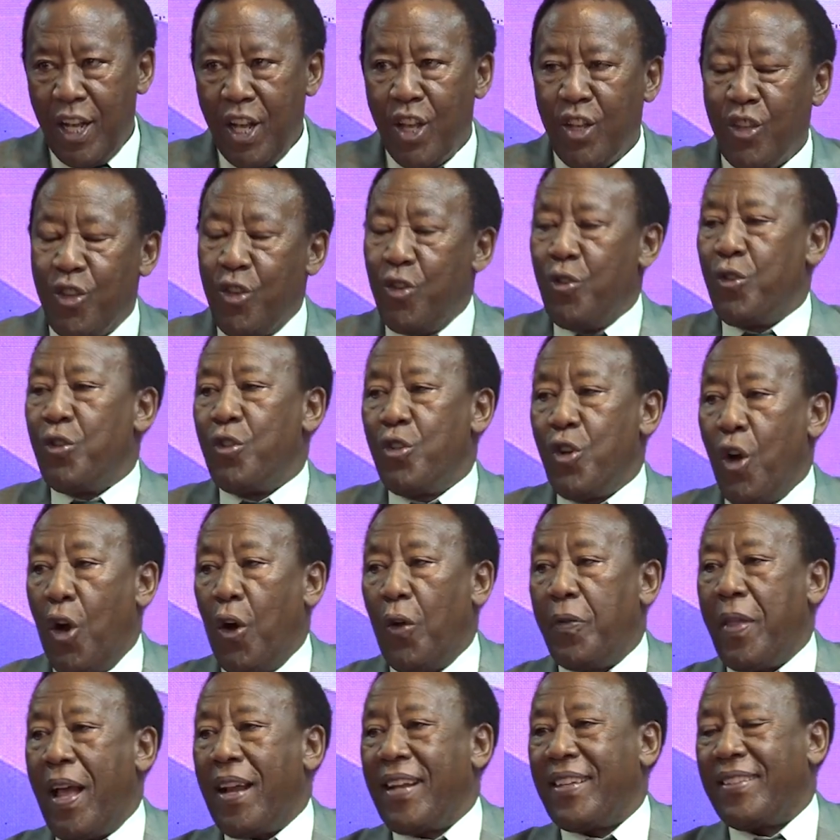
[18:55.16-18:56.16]
You
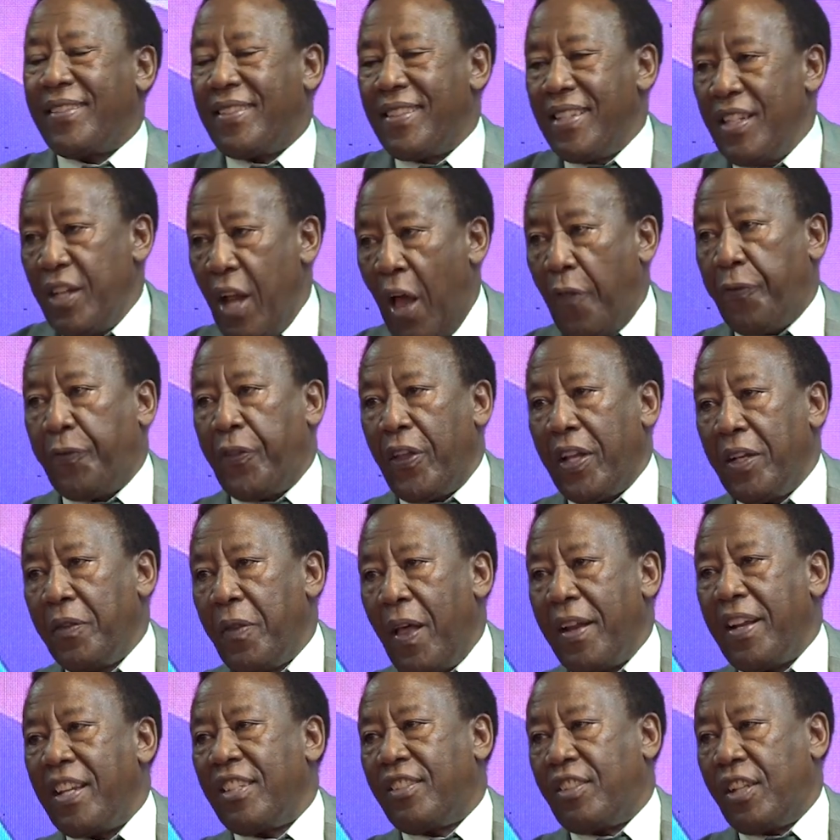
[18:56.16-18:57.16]
know there is nothing
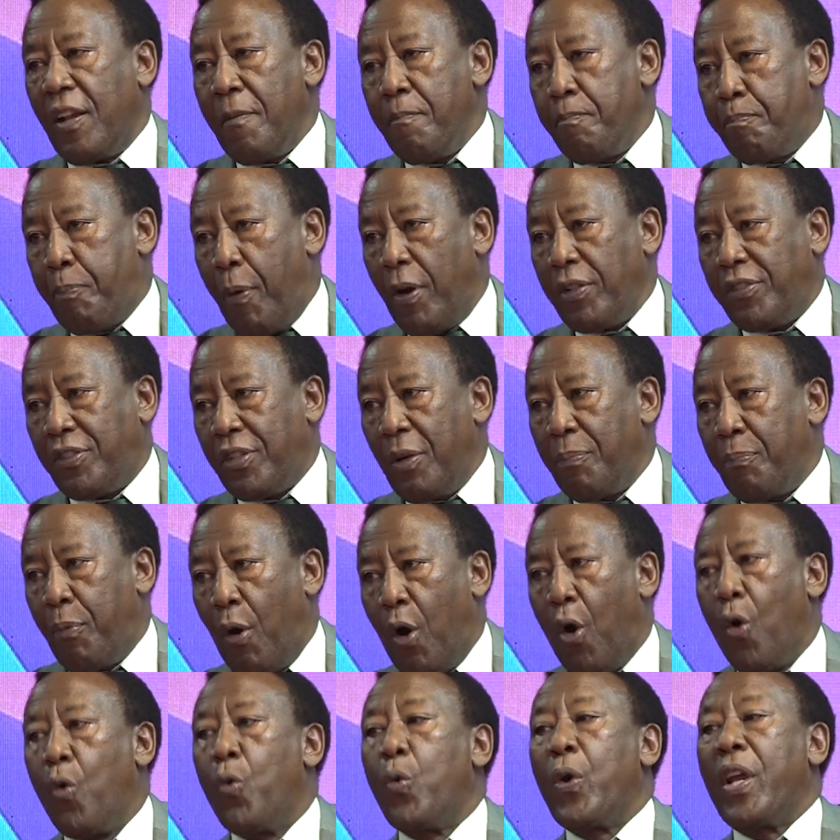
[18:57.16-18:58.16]
that is
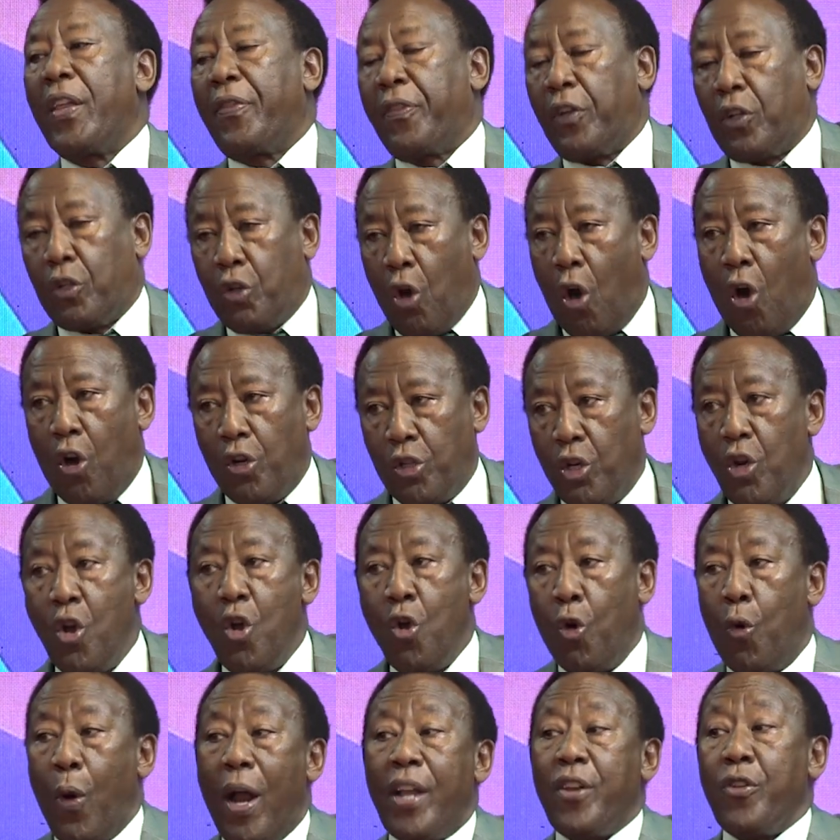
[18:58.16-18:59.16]
impossible with God
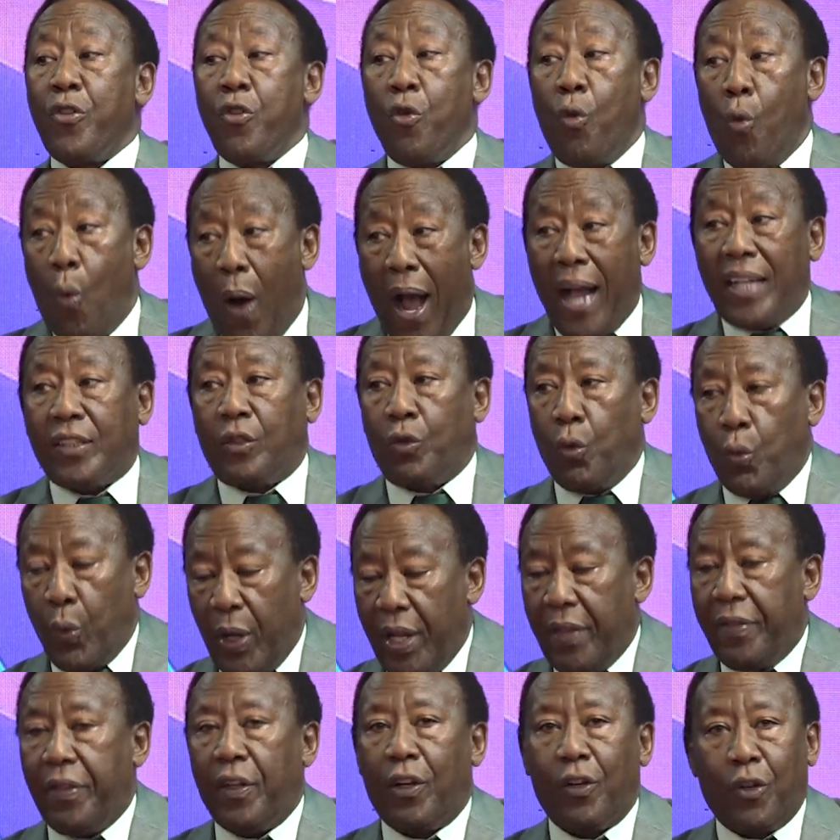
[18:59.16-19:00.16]
when you work
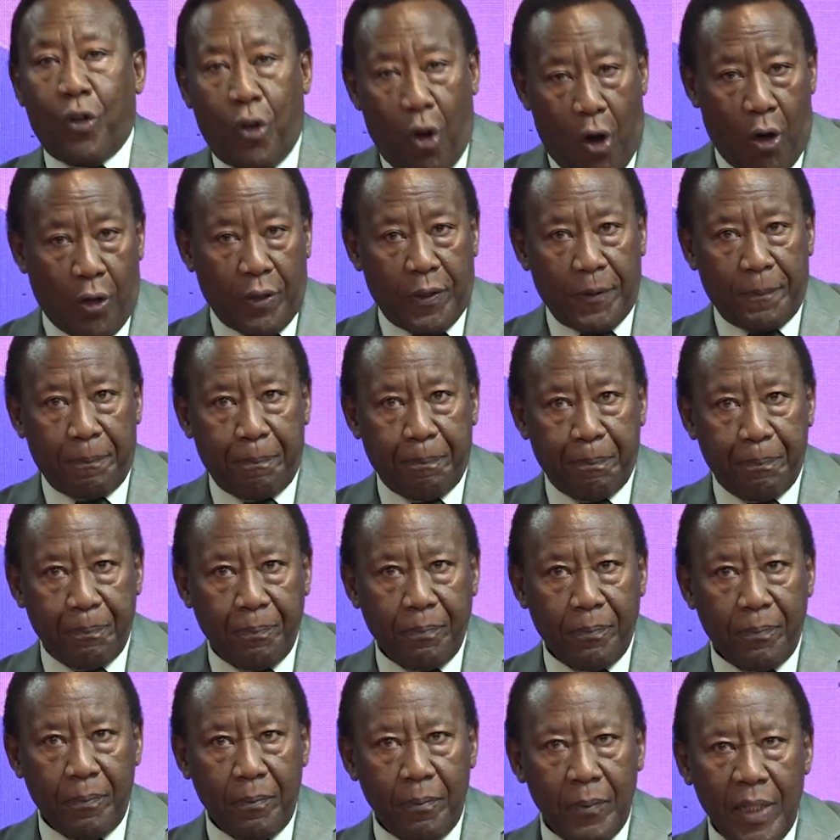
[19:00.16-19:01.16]
with God.
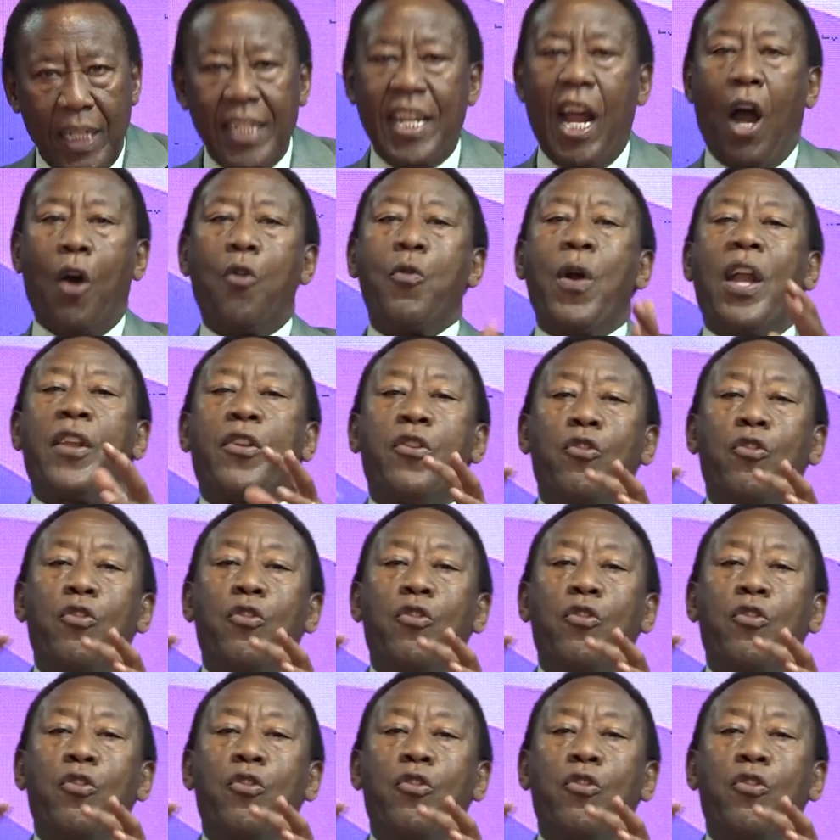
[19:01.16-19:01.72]
Now, when